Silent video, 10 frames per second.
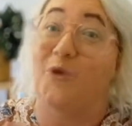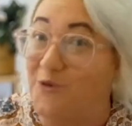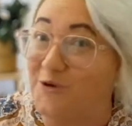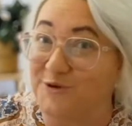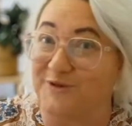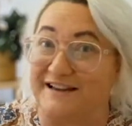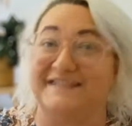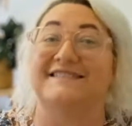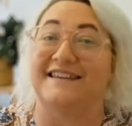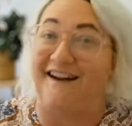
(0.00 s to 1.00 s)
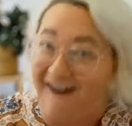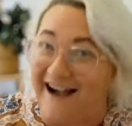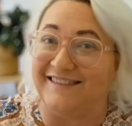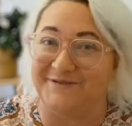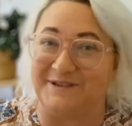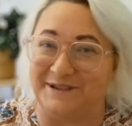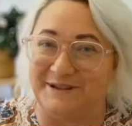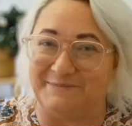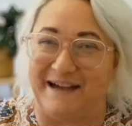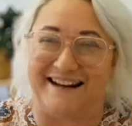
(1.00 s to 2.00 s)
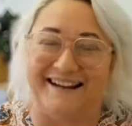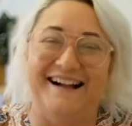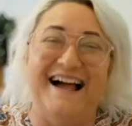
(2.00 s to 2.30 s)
all the reasons that I love to use Matter